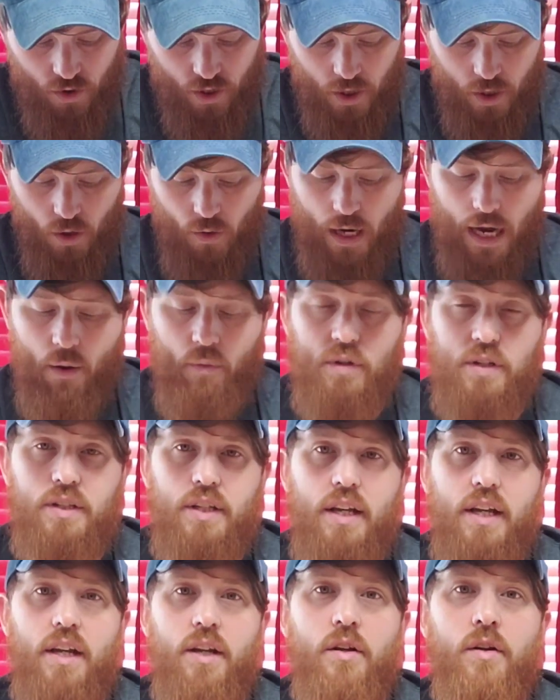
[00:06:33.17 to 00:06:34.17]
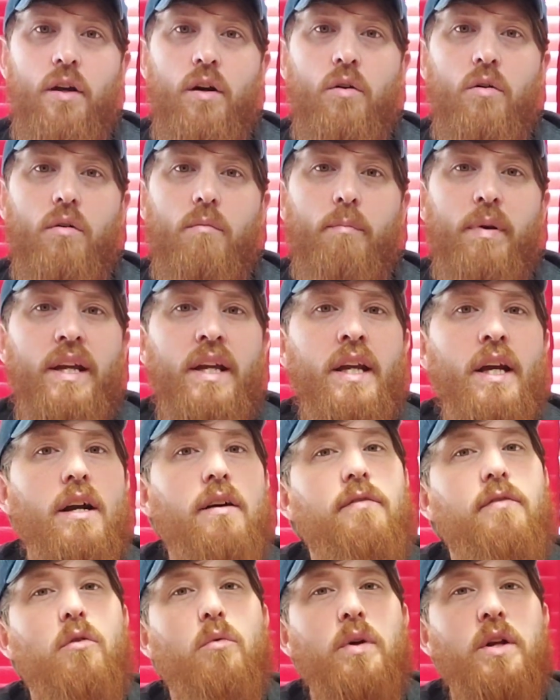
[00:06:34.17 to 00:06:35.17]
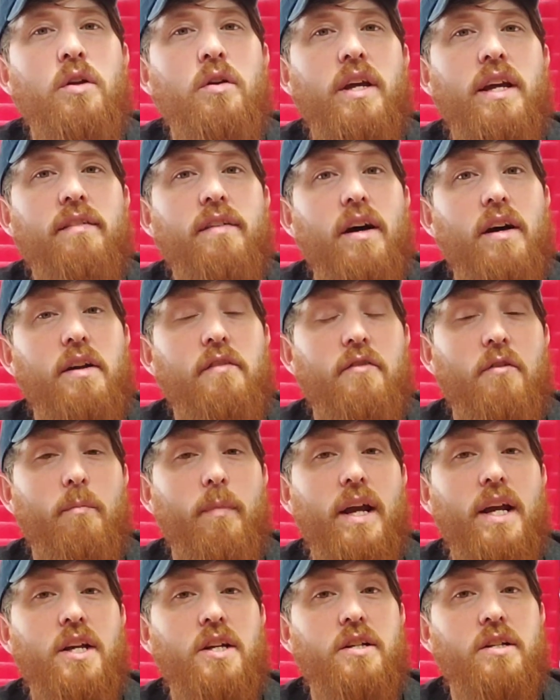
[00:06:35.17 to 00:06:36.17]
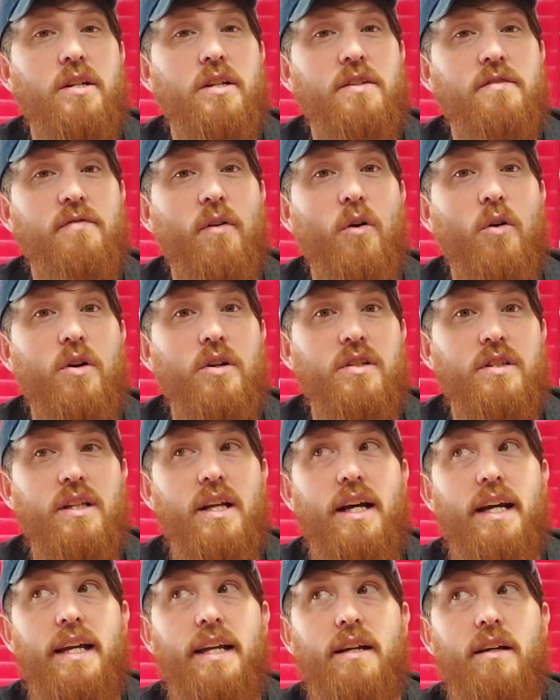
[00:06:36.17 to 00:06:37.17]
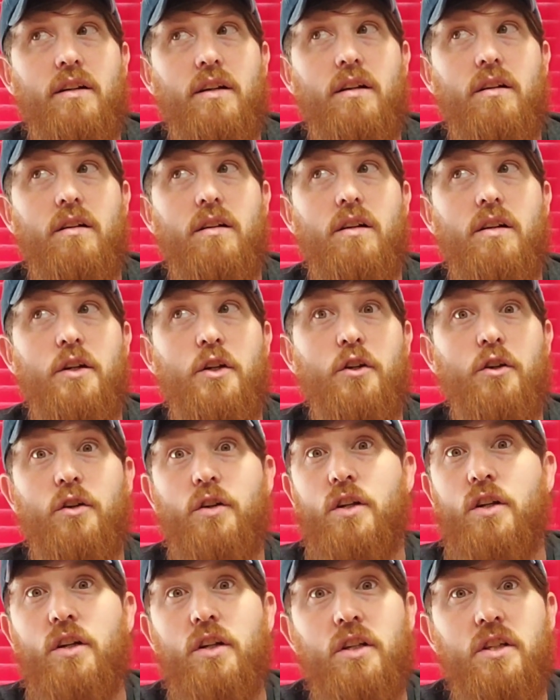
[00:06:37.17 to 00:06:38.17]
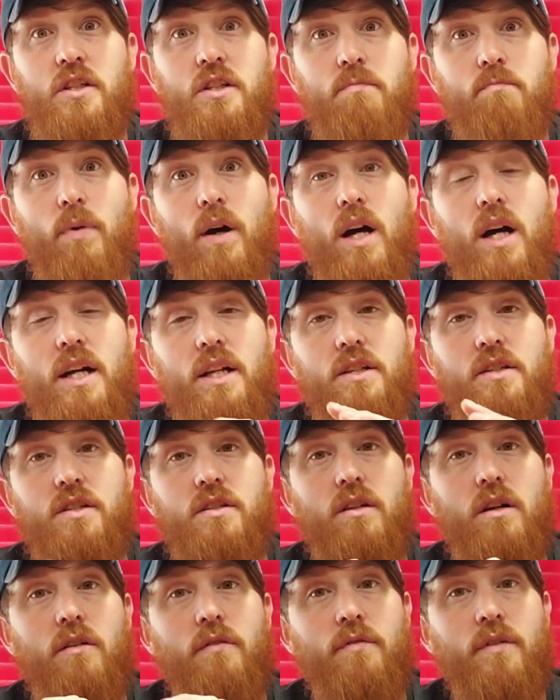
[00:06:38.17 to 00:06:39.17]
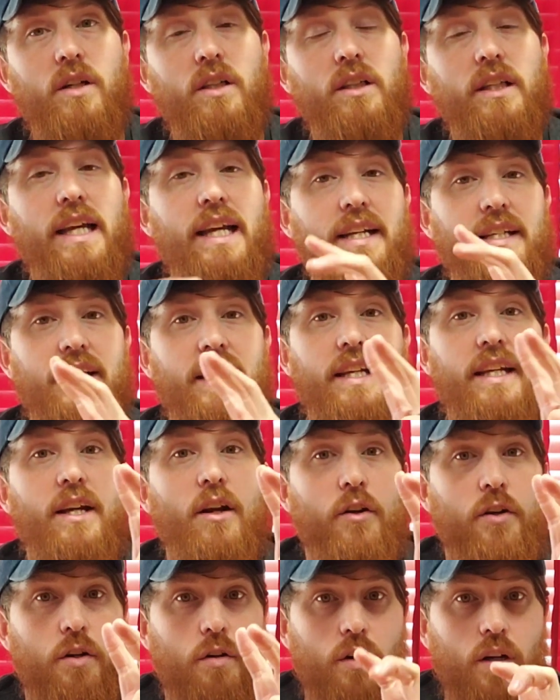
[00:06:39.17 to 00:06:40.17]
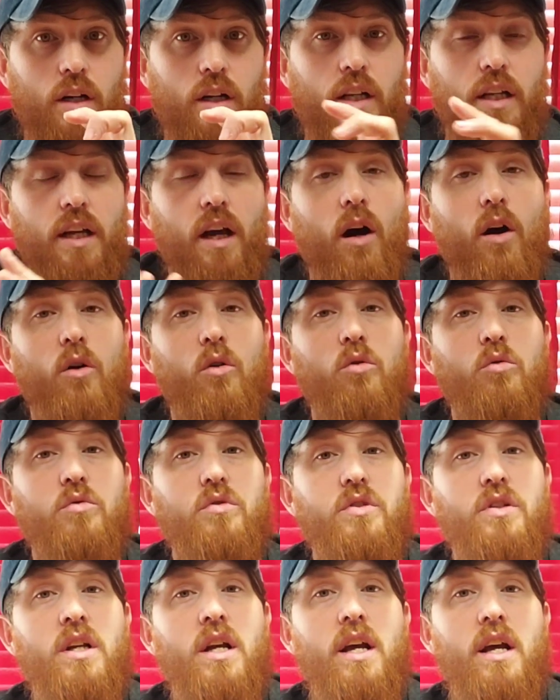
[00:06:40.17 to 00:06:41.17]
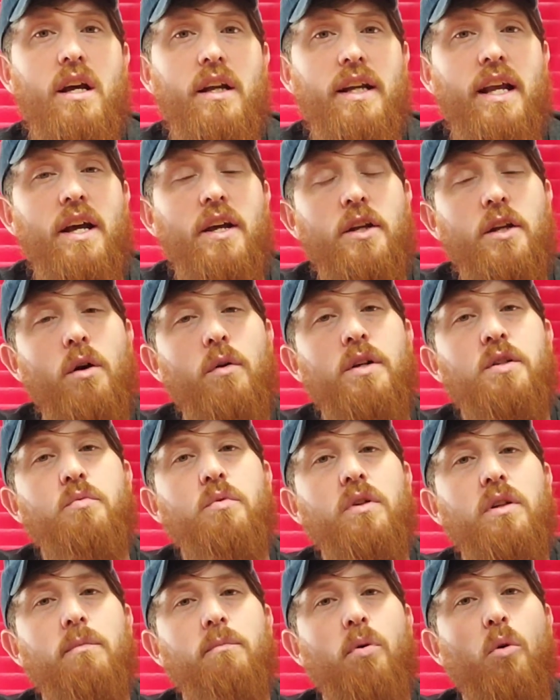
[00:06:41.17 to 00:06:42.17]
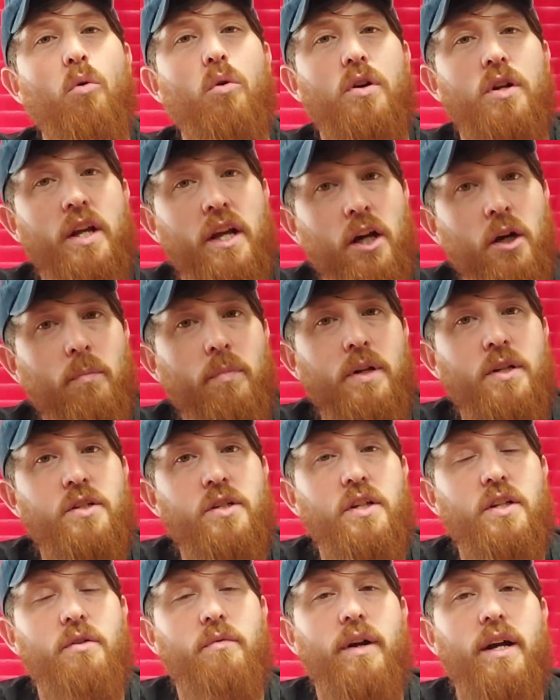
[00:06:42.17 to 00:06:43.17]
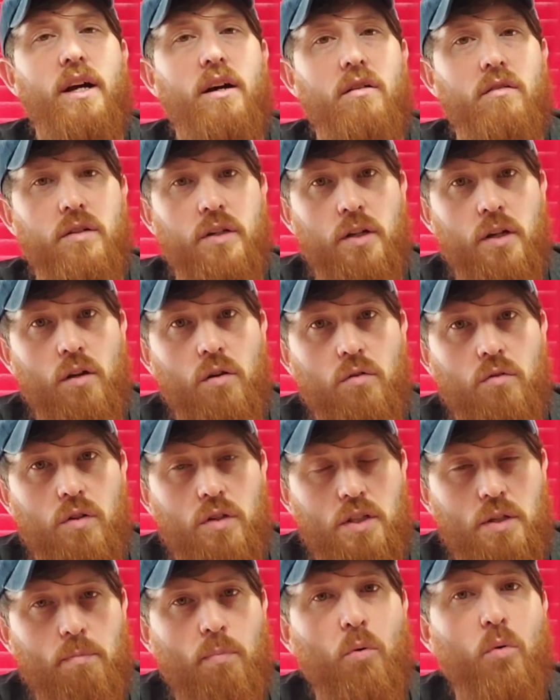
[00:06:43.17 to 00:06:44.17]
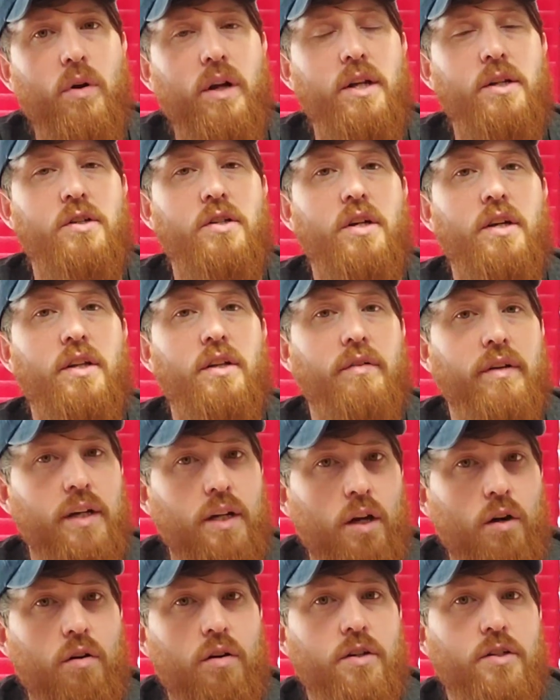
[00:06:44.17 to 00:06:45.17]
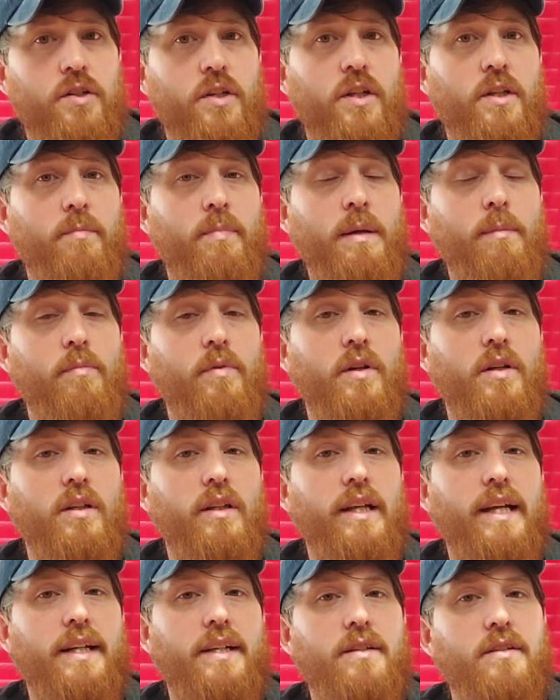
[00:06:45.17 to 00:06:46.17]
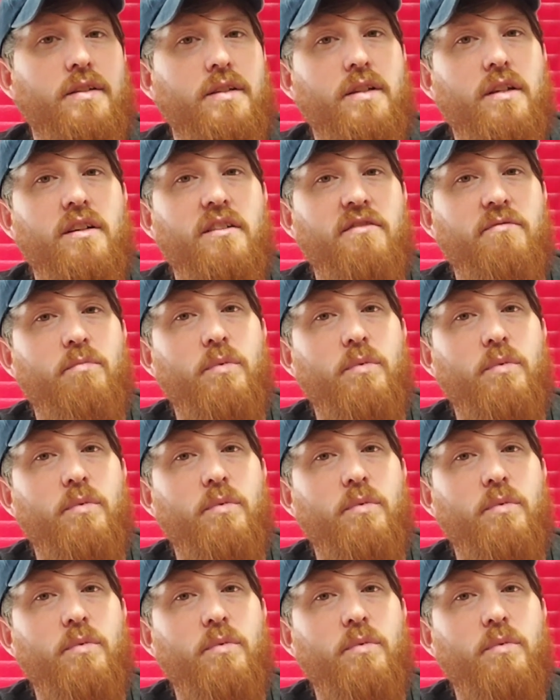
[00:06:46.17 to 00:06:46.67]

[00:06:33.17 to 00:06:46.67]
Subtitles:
I would say, be careful when you give out information as far as like your good spots of collecting or your honey holes. Now, it's real important to help each other out, support each other, encourage other people to collect and stuff.